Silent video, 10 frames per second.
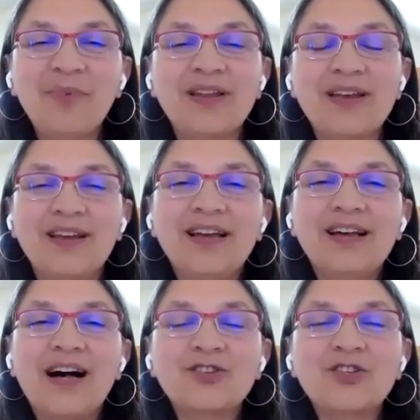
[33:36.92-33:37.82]
But
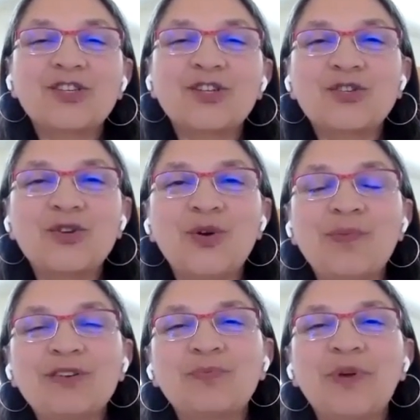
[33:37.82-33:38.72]
I'll just
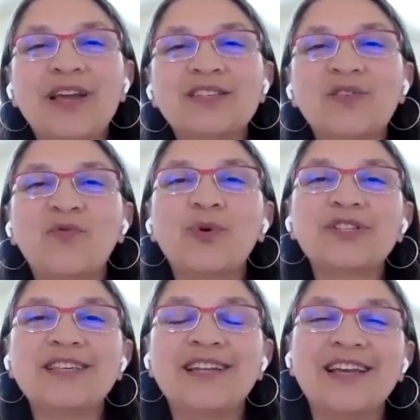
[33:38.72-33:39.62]
assume I'll speak as if we're
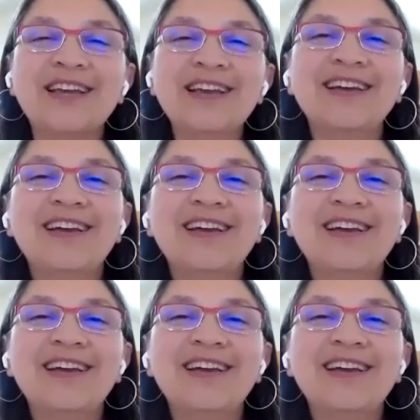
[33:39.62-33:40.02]
sitting.